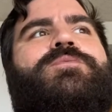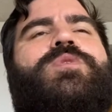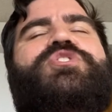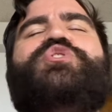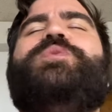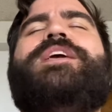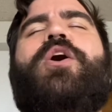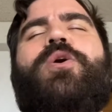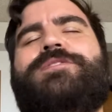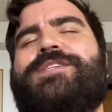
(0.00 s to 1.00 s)
Judy
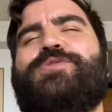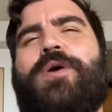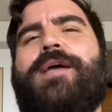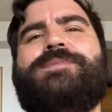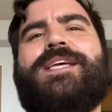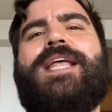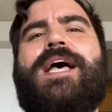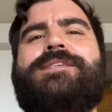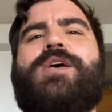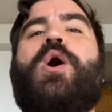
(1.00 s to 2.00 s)
Hall describes it
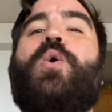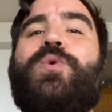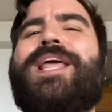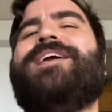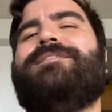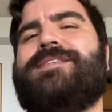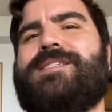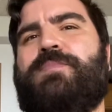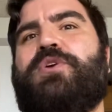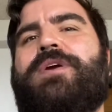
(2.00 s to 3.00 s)
as honing the
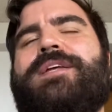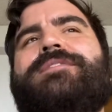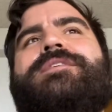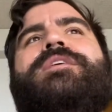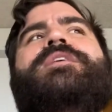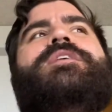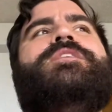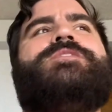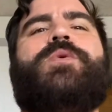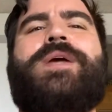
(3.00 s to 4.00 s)
spirit.
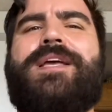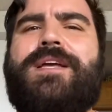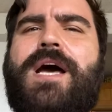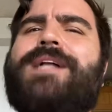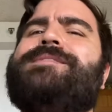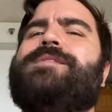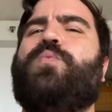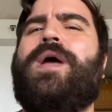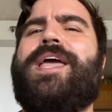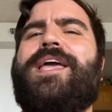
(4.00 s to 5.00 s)
So it cuts
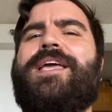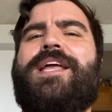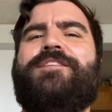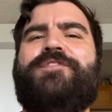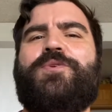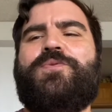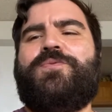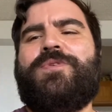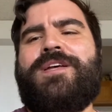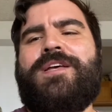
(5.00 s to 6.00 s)
away. And if
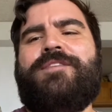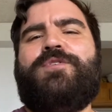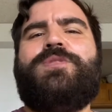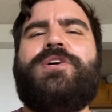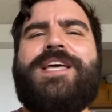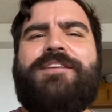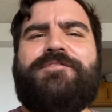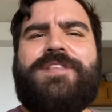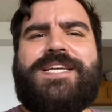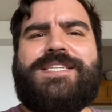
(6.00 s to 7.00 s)
you look at
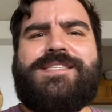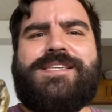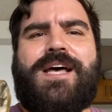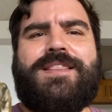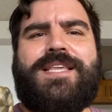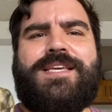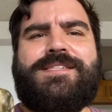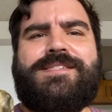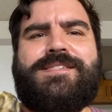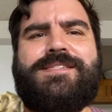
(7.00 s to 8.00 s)
Flint, it's got
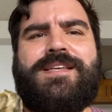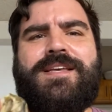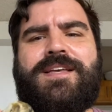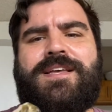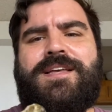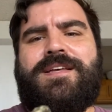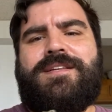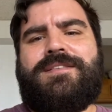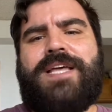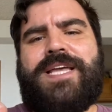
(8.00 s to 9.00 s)
these
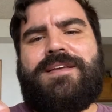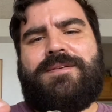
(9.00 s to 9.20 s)
like